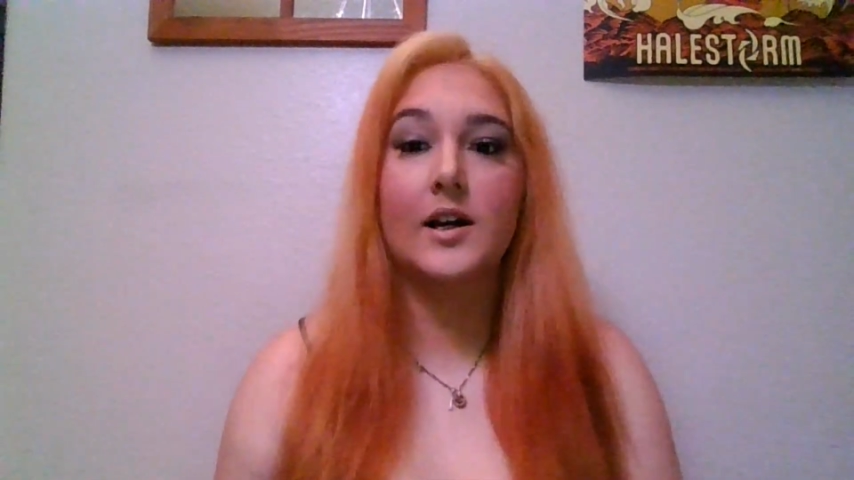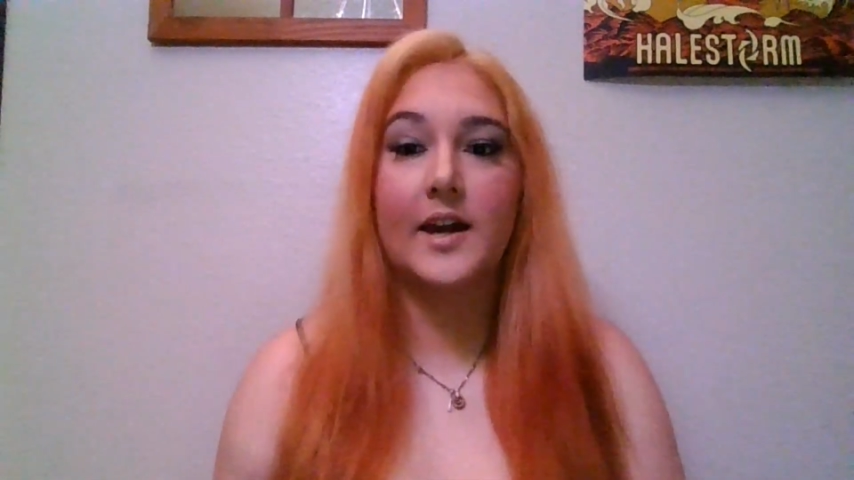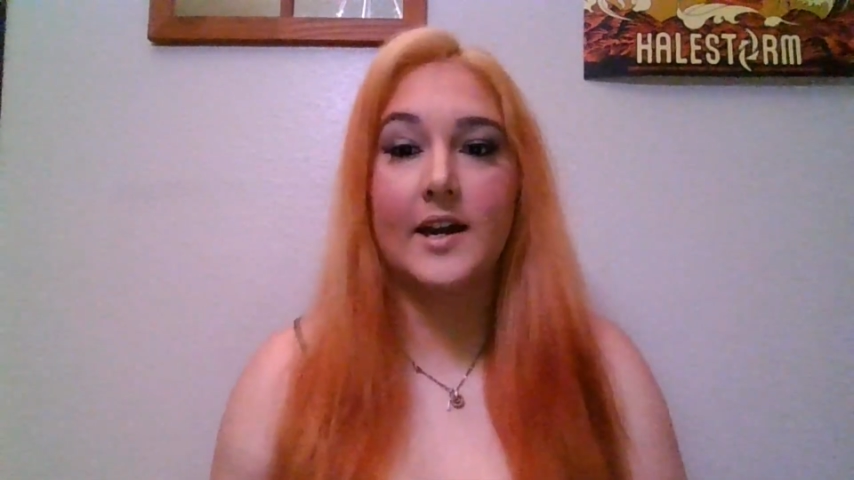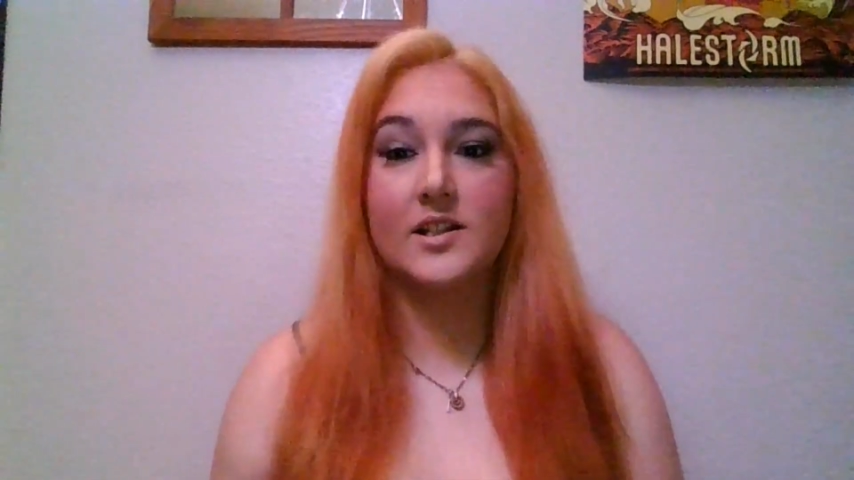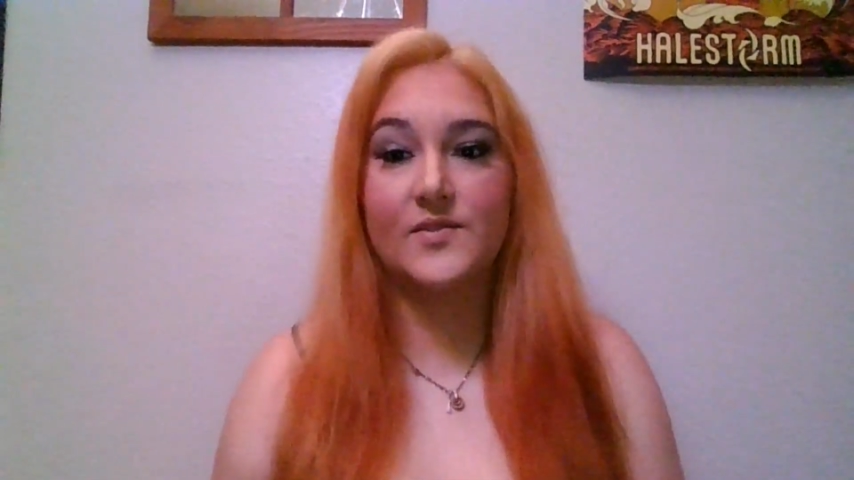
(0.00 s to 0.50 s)

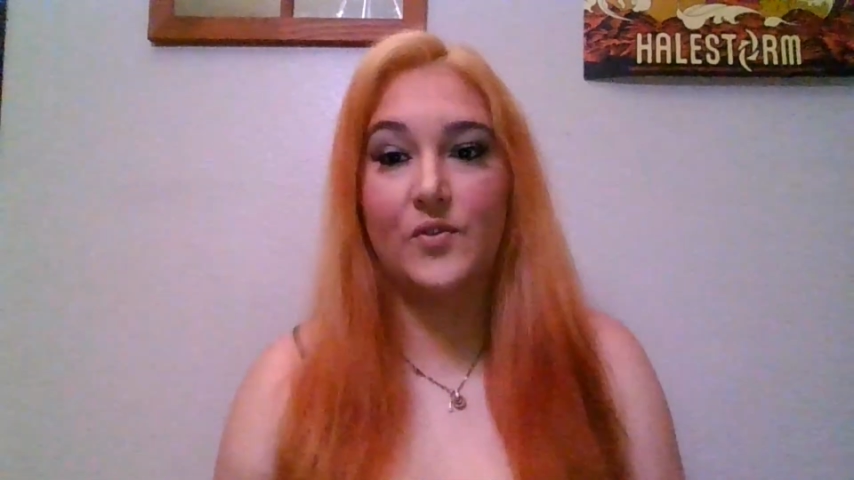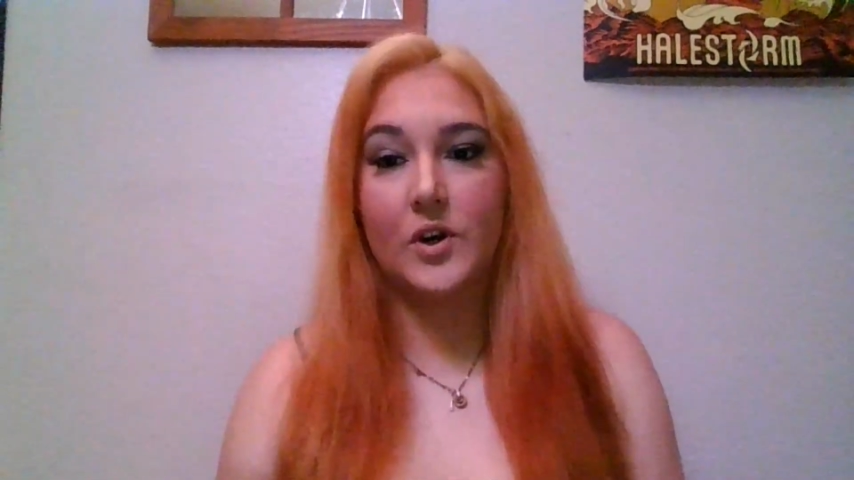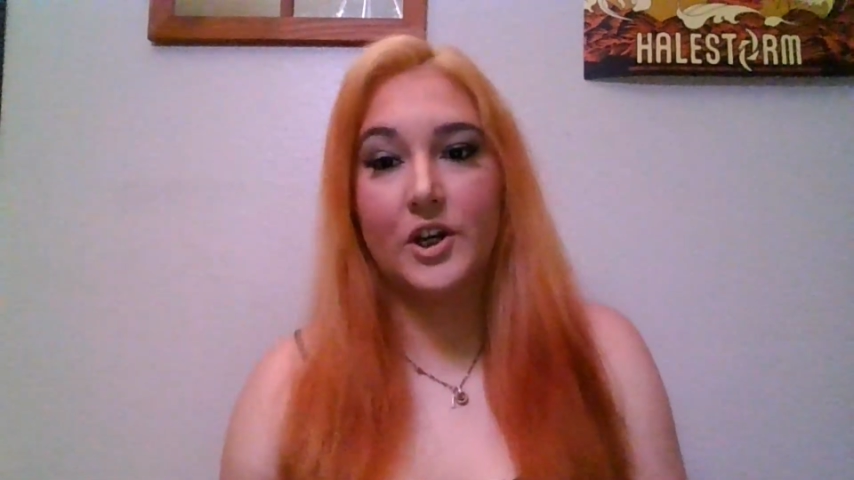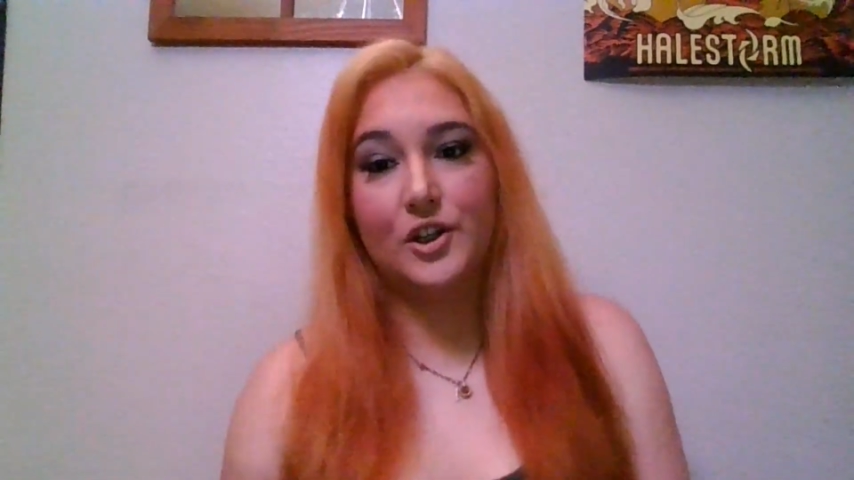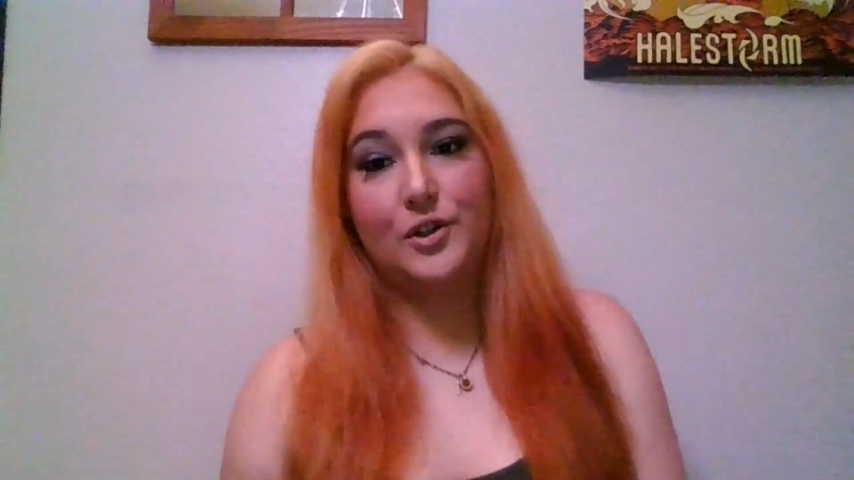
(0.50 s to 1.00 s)
case for
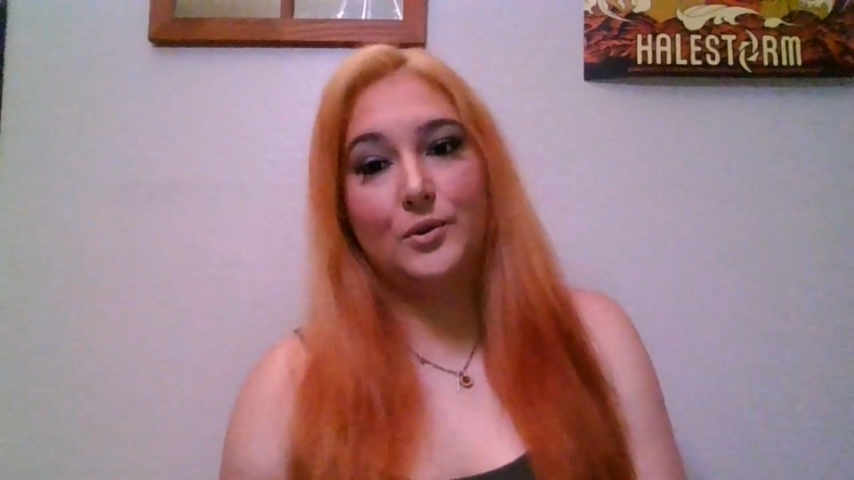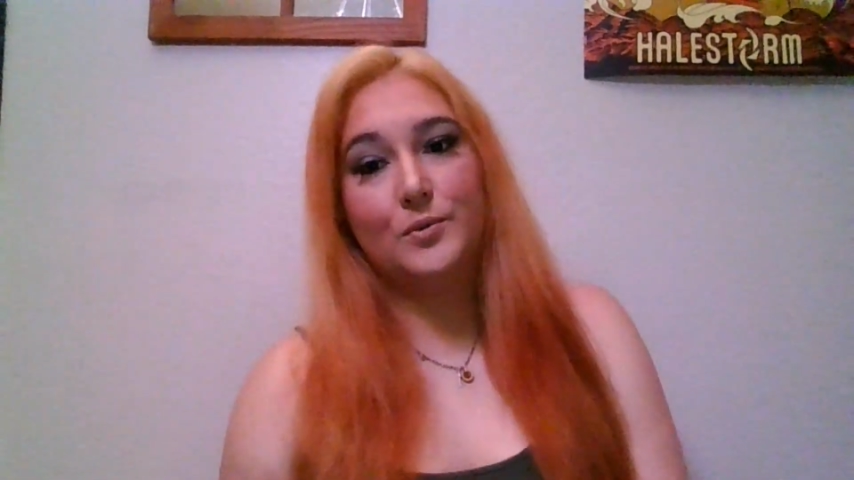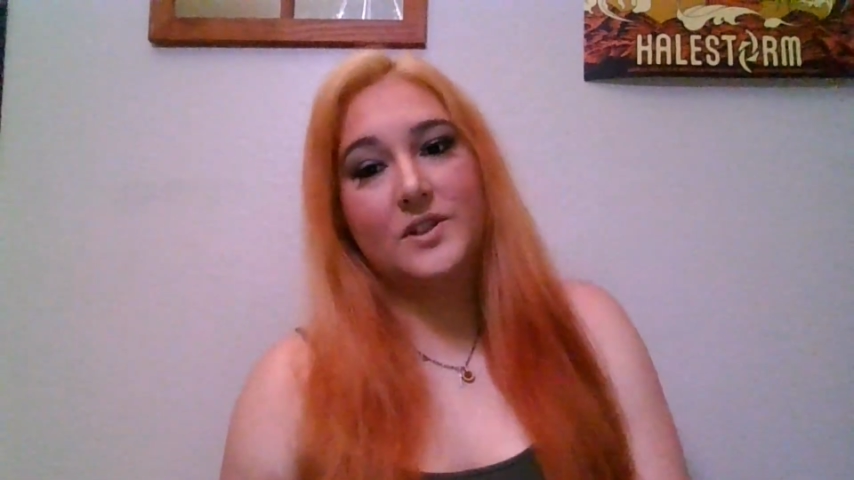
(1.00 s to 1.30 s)
you.